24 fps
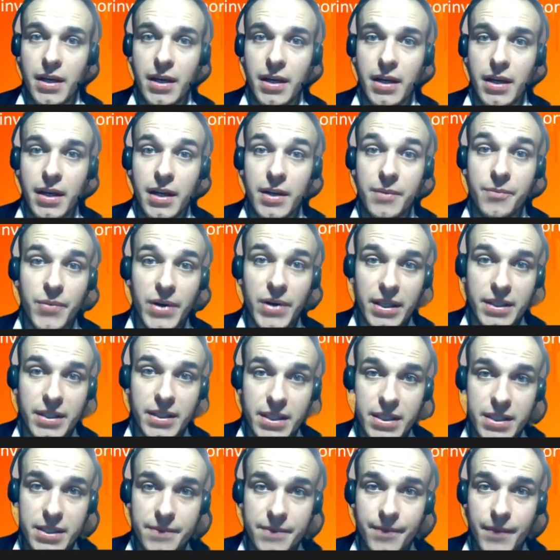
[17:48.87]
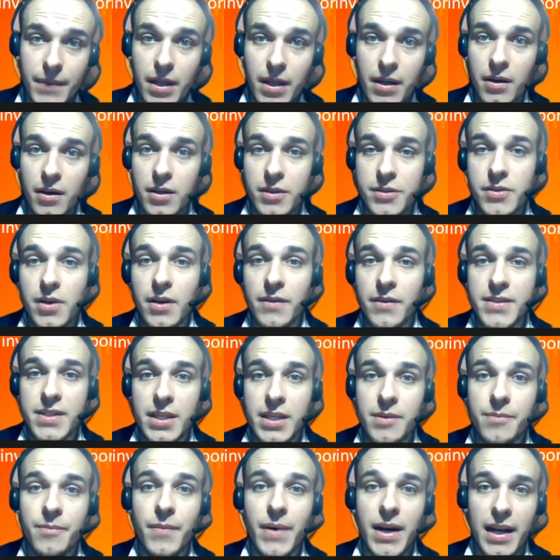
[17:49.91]
in practice. Because you have
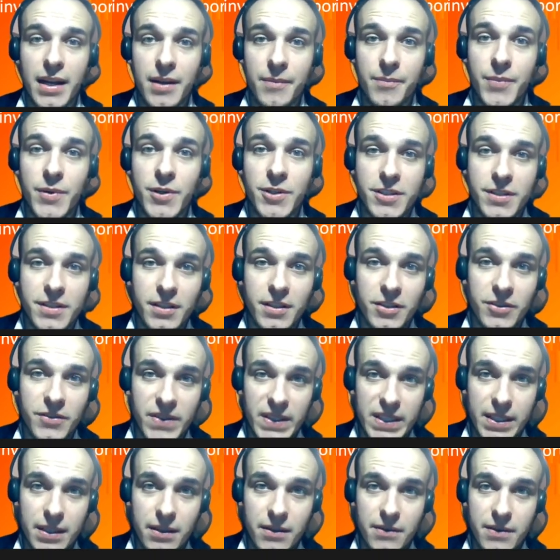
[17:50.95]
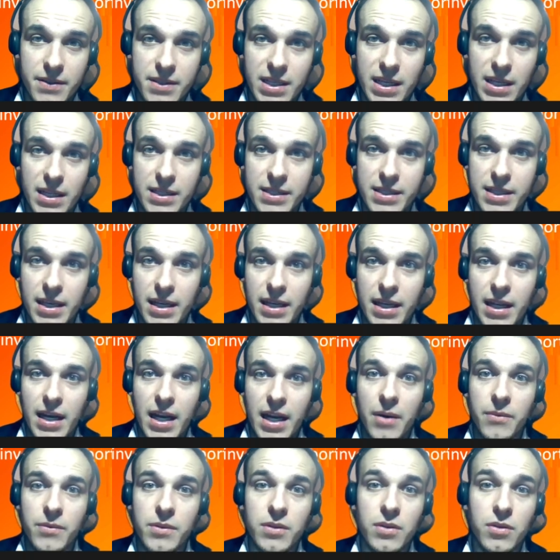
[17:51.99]
seen my personal trading results,
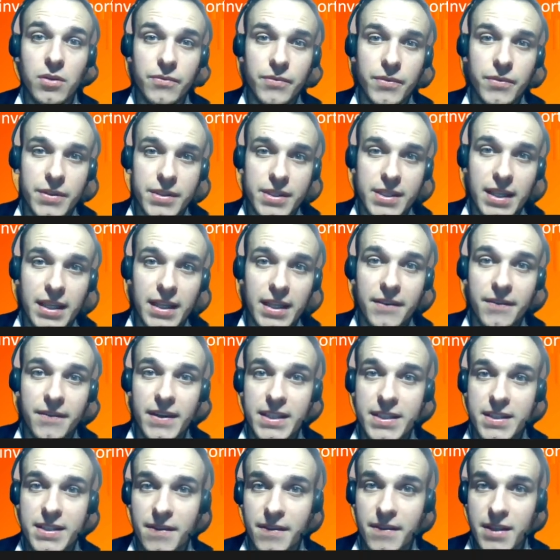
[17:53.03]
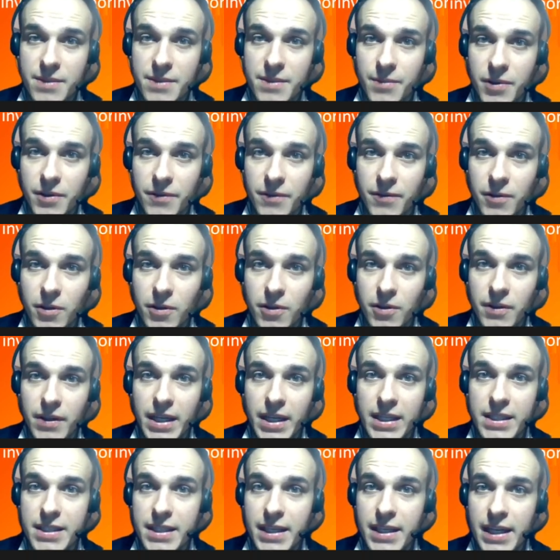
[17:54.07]
I will obviously invest in this portfolio
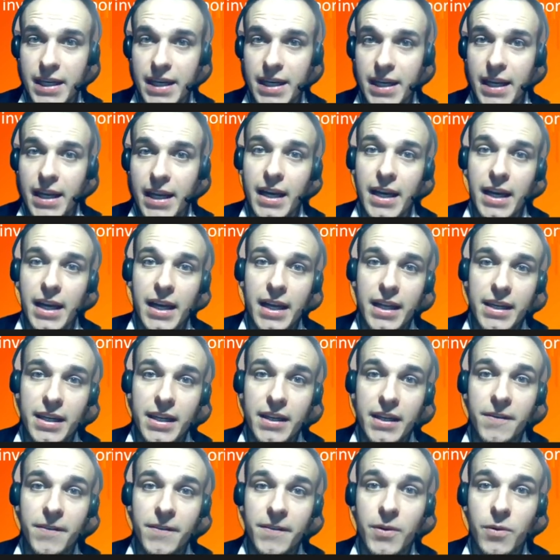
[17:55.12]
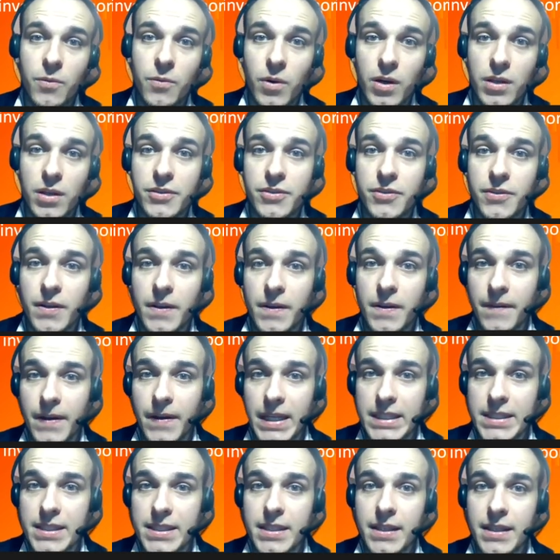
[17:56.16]
next year. And if you want to
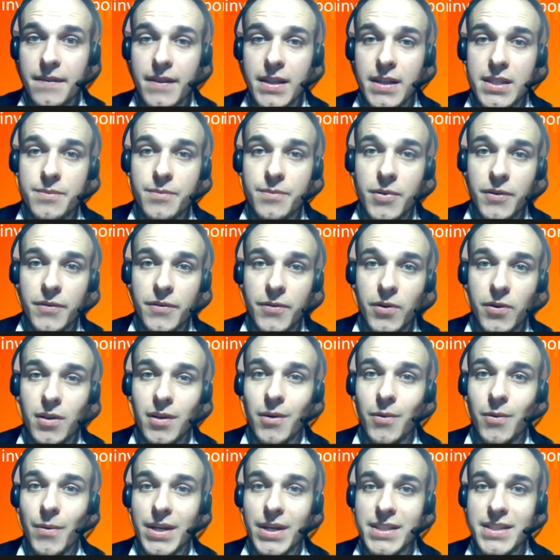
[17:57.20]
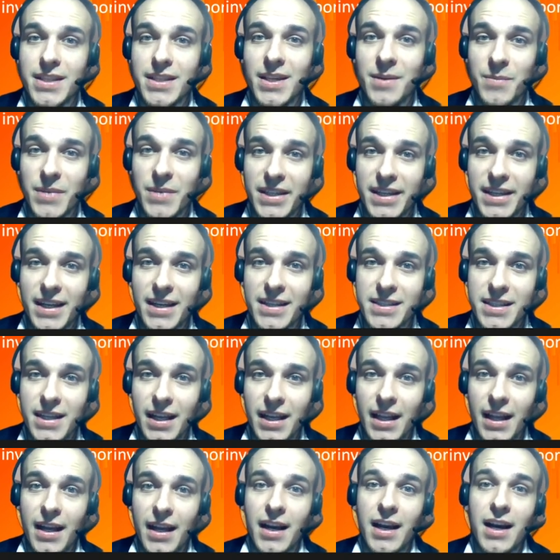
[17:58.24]
invest in this portfolio with Libertex,
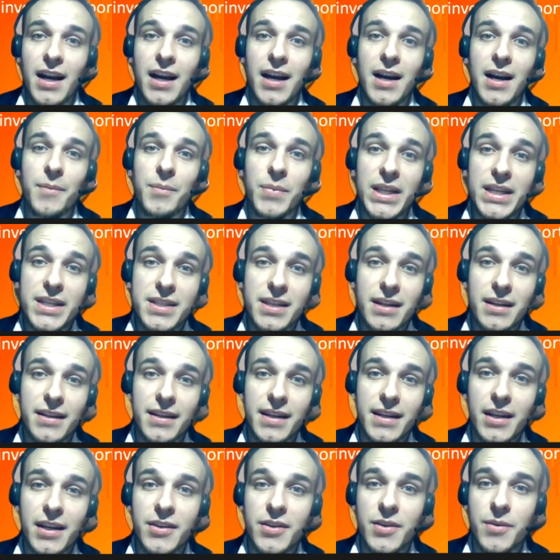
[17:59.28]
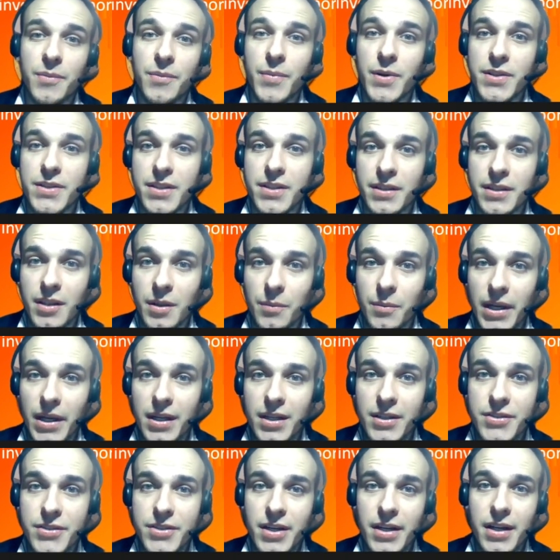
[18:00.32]
please contact your personal
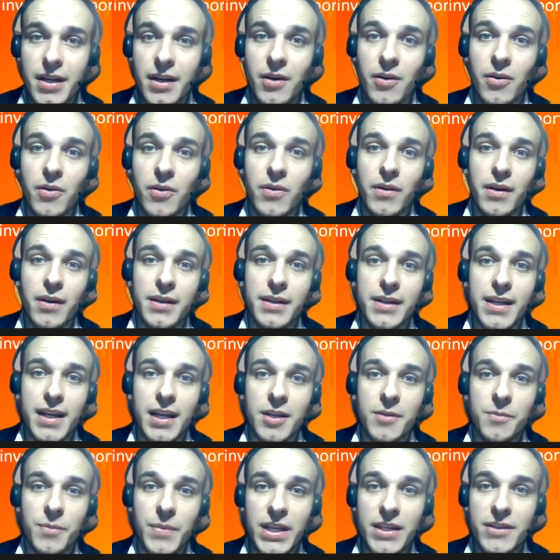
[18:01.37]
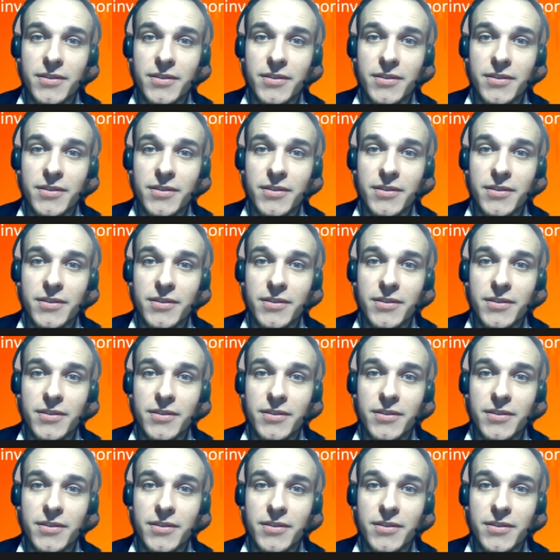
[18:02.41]
manager or contact me to